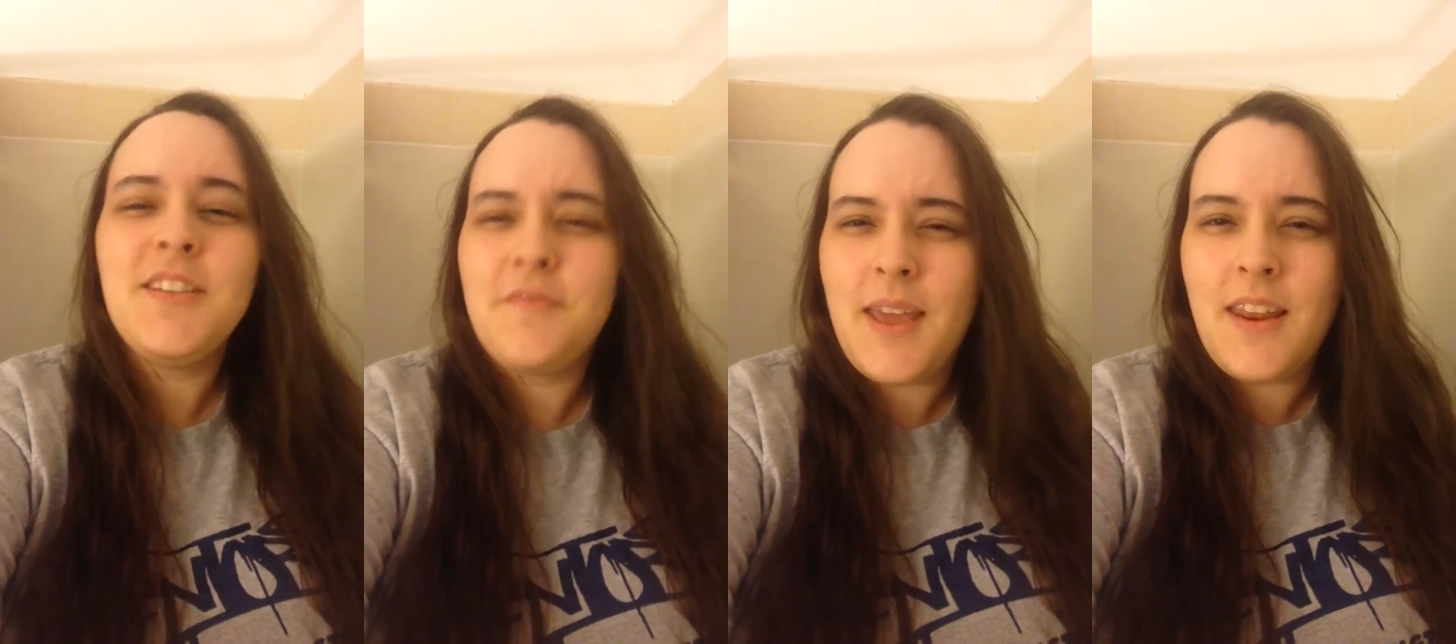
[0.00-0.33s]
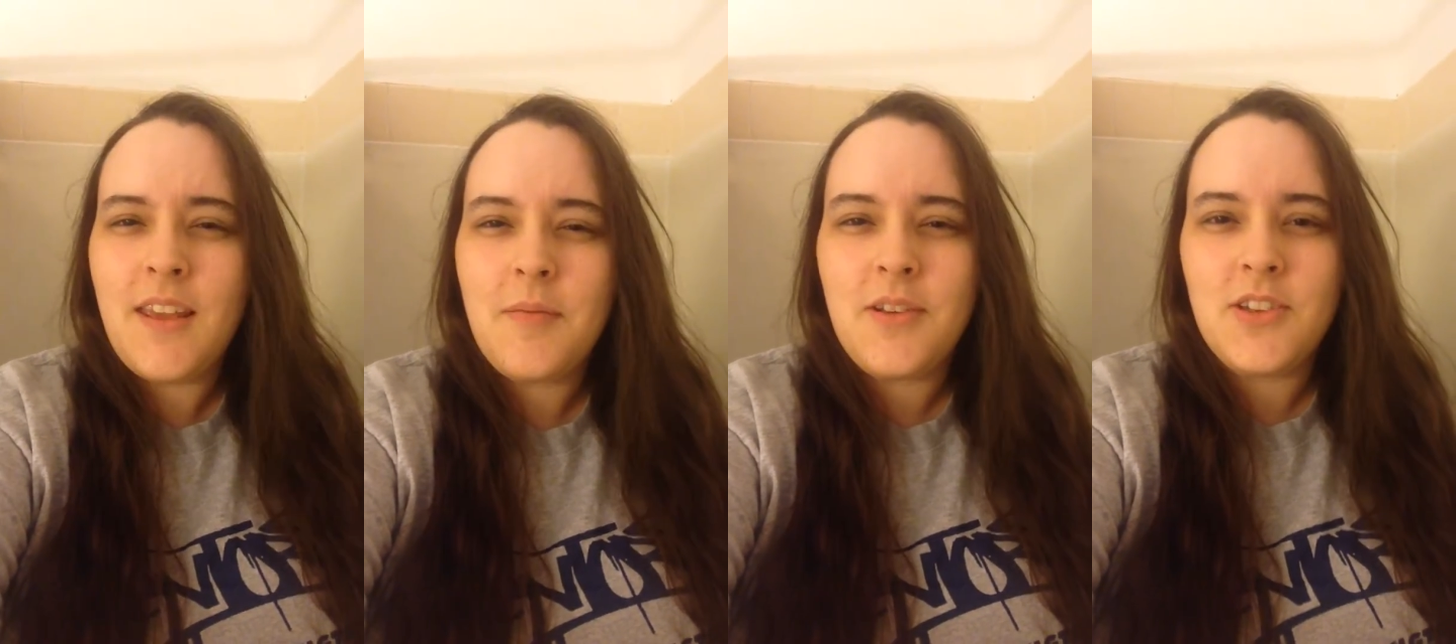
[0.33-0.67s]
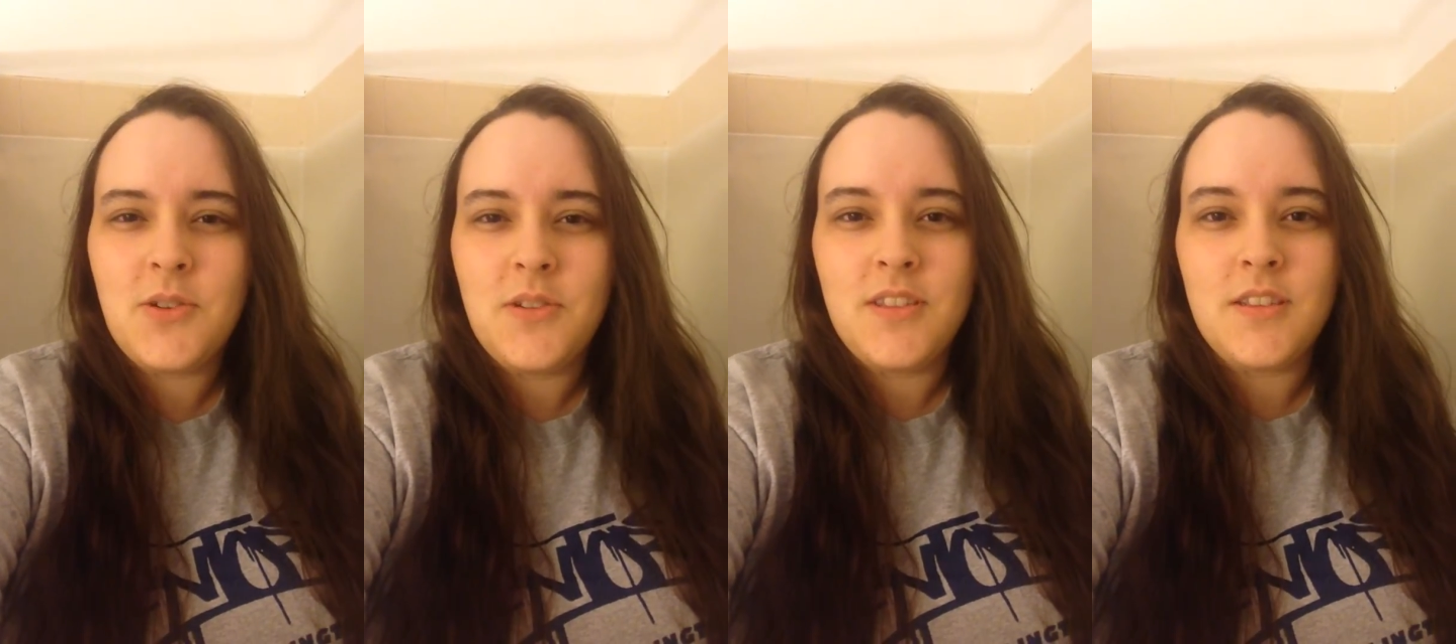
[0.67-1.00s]
debating
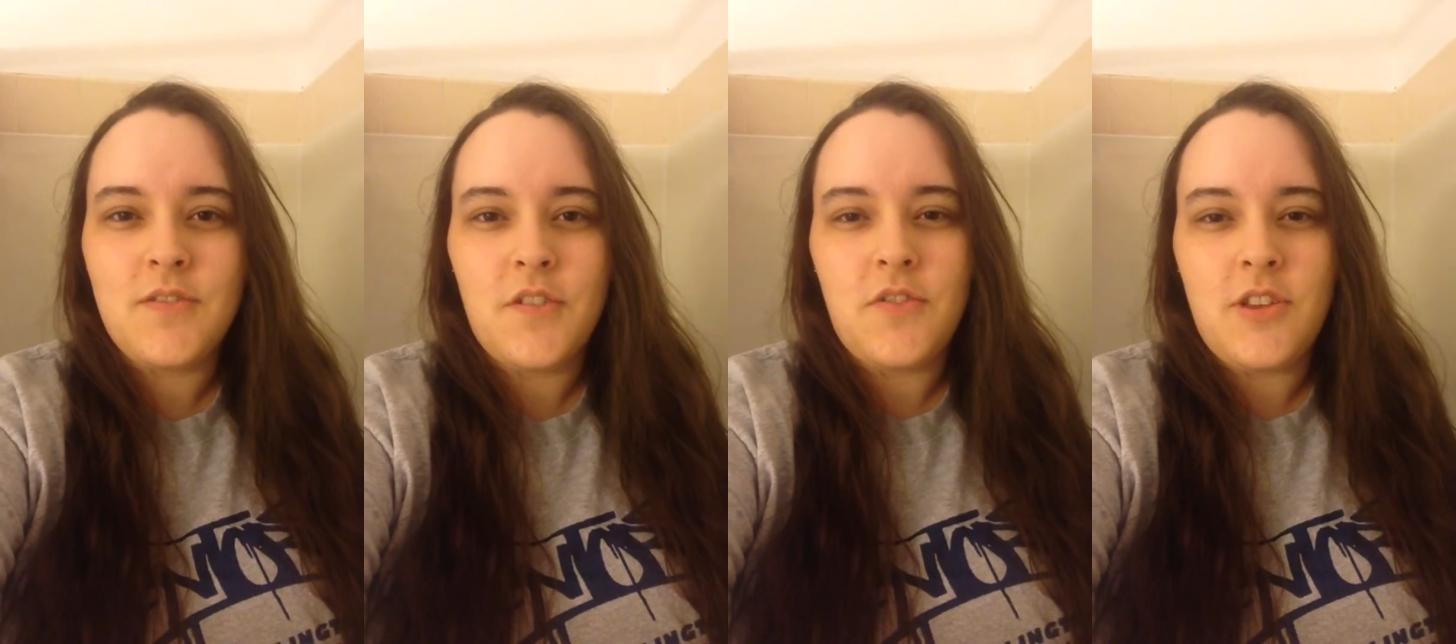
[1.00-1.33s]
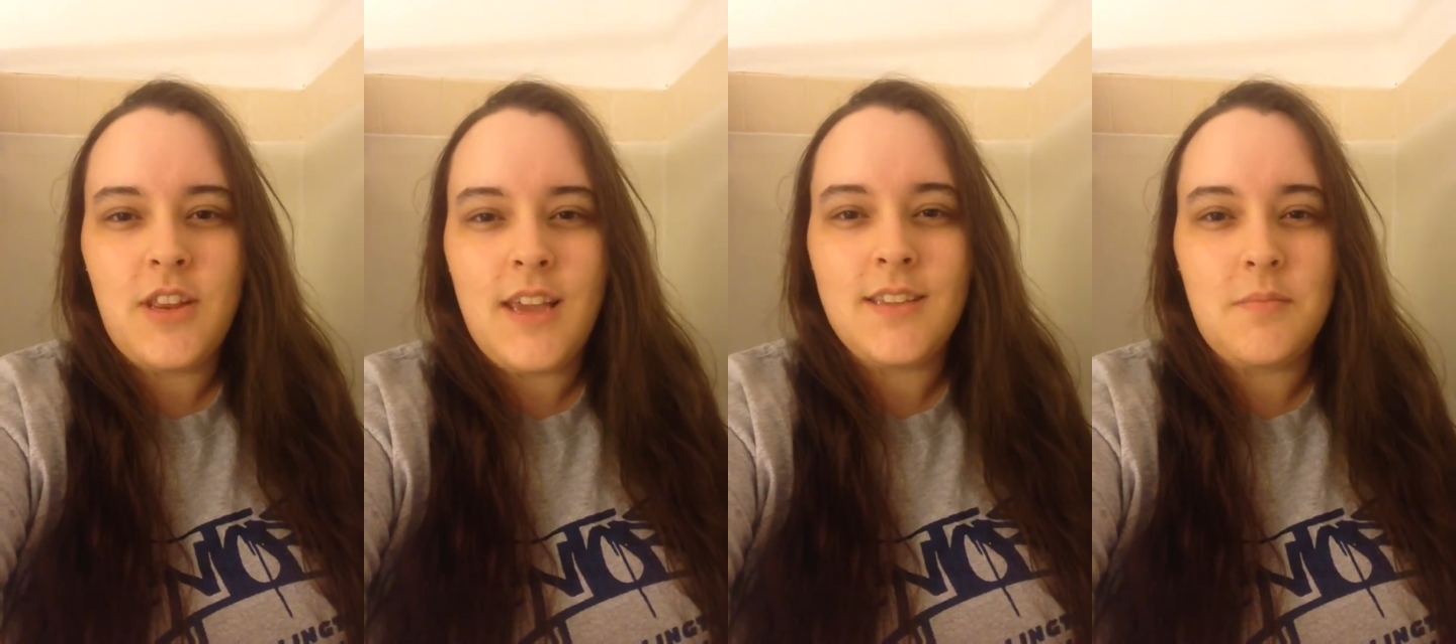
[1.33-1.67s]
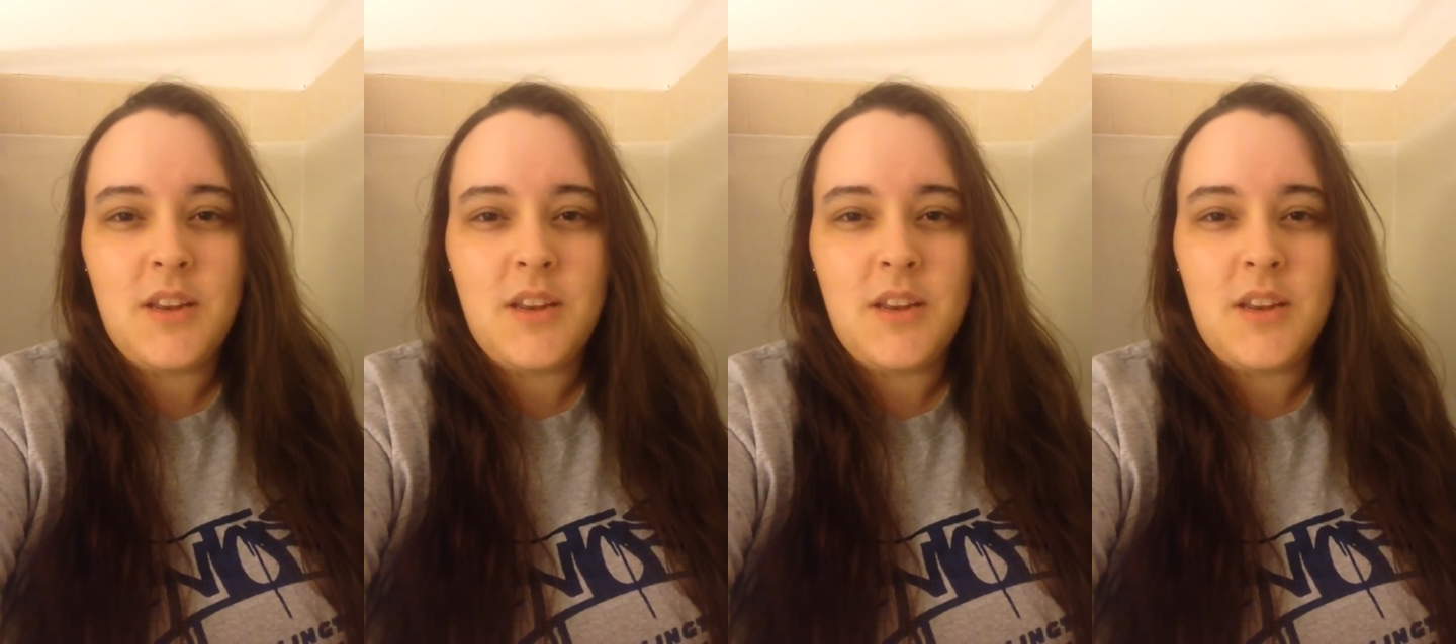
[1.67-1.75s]
about doing this for a few days.